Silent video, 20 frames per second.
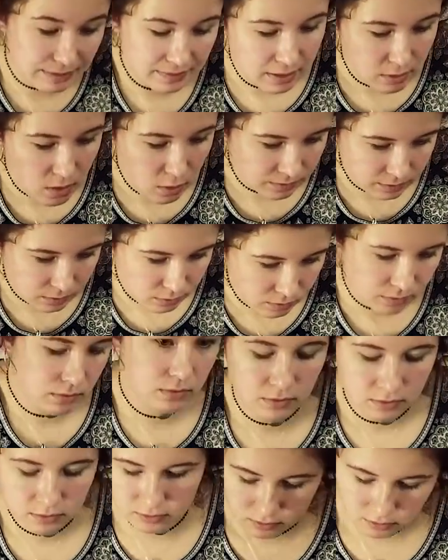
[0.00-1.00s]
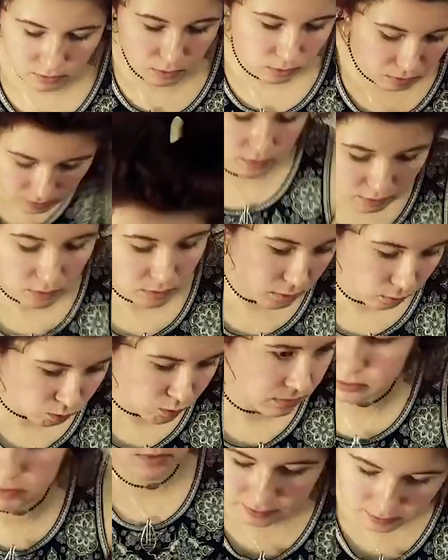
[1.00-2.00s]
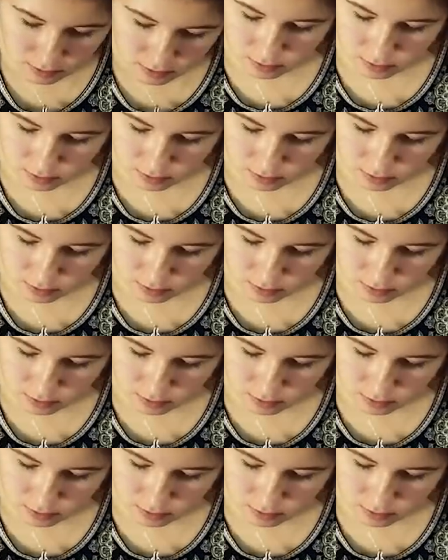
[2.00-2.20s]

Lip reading: but for hurdy-gurdists, it's quite